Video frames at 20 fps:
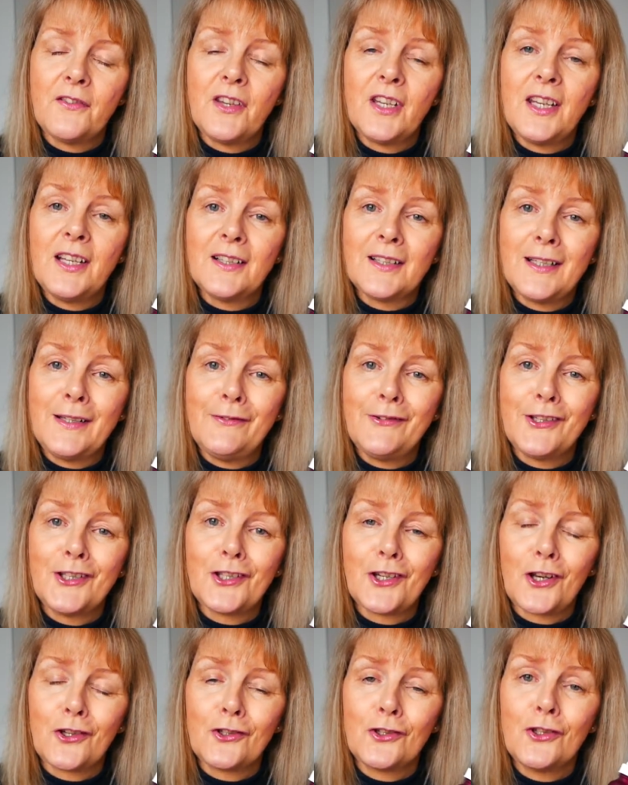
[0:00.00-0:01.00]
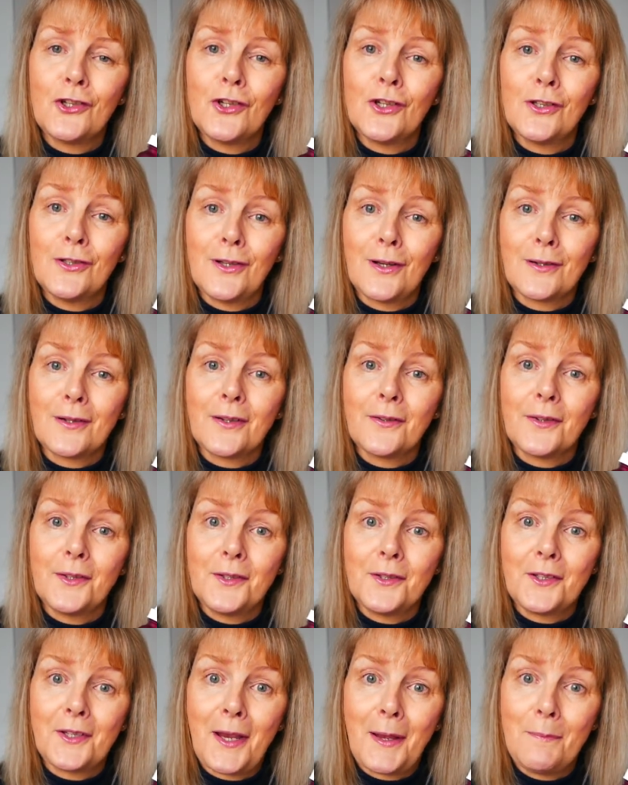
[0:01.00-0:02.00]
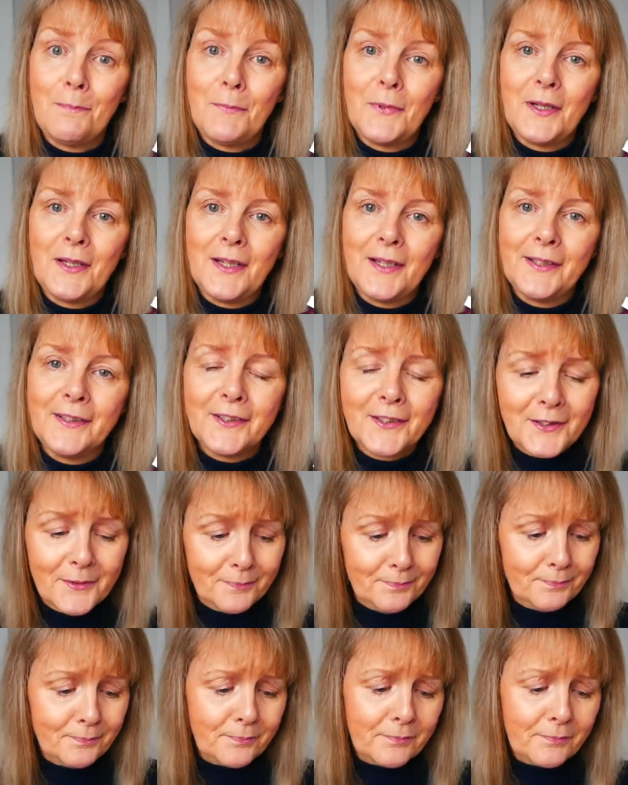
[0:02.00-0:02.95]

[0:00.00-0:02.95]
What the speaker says: that you leave it on no longer than 10 minutes.